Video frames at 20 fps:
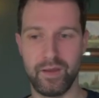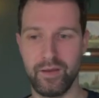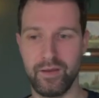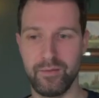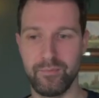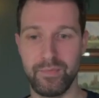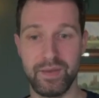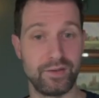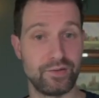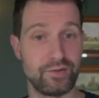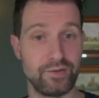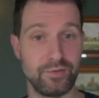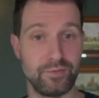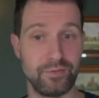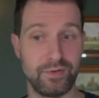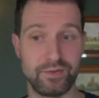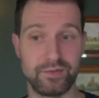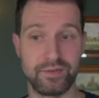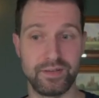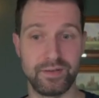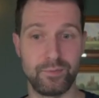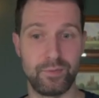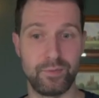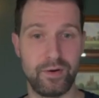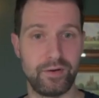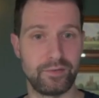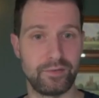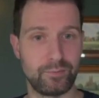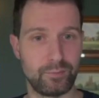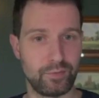issue originally where
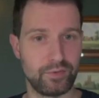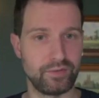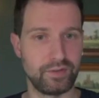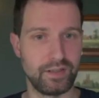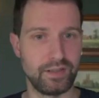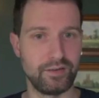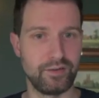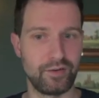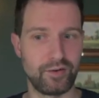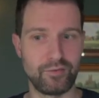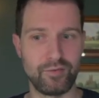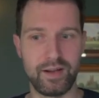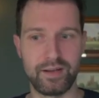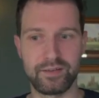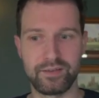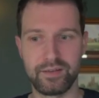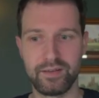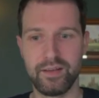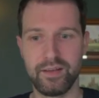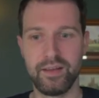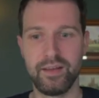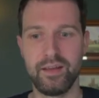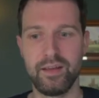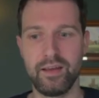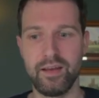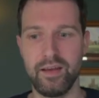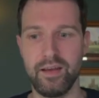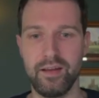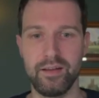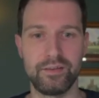it wasn't in the correct
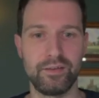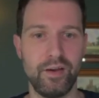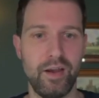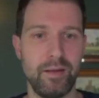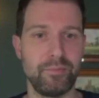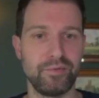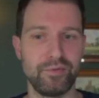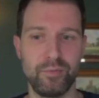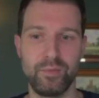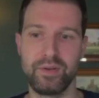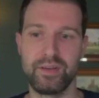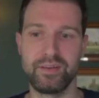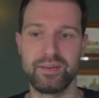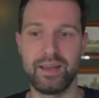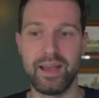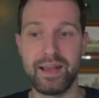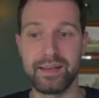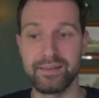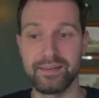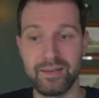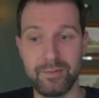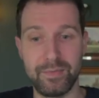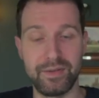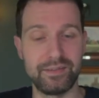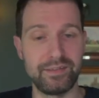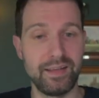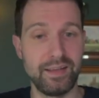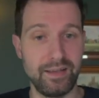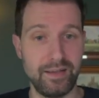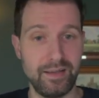type. So we could add limits
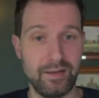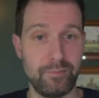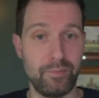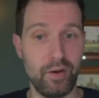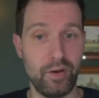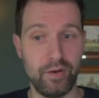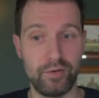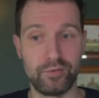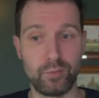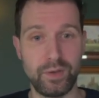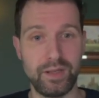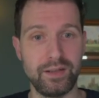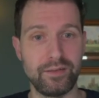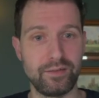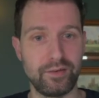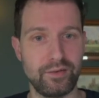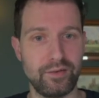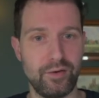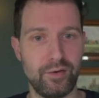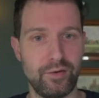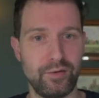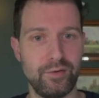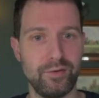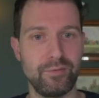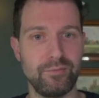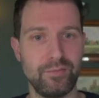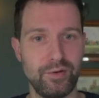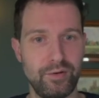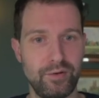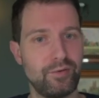here per tweet to know,
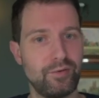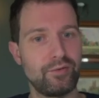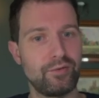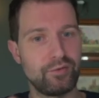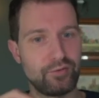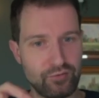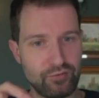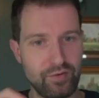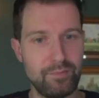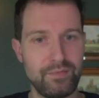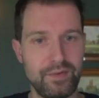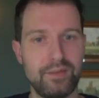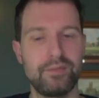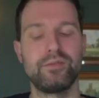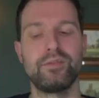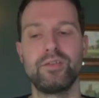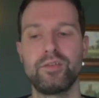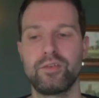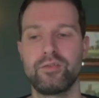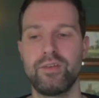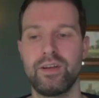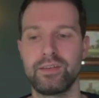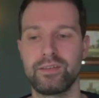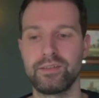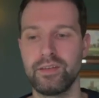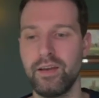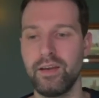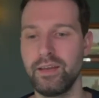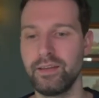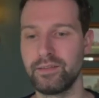trim this to the correct
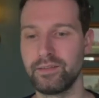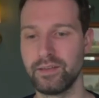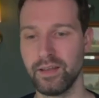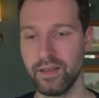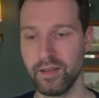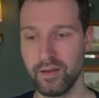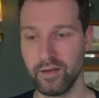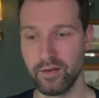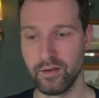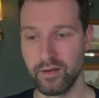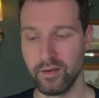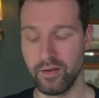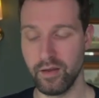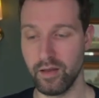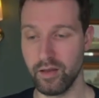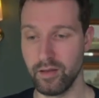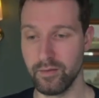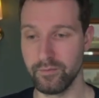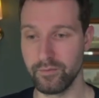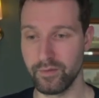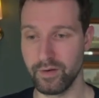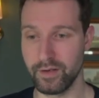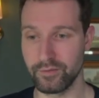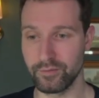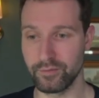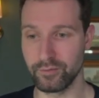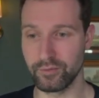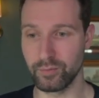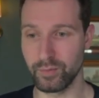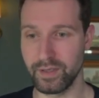size for an actual
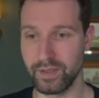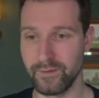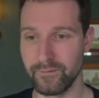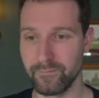tweet.